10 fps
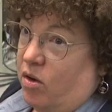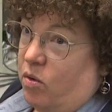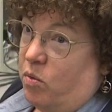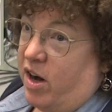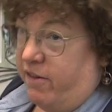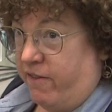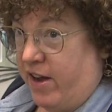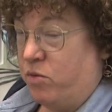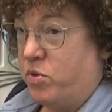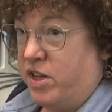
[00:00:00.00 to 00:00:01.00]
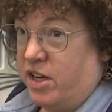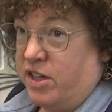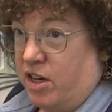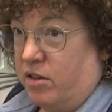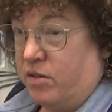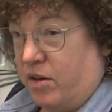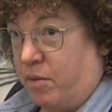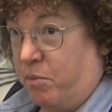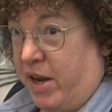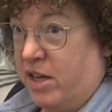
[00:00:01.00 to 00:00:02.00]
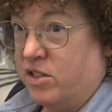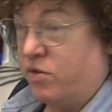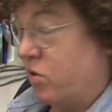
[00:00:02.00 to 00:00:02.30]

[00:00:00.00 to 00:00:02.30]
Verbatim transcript: What I found with the adult males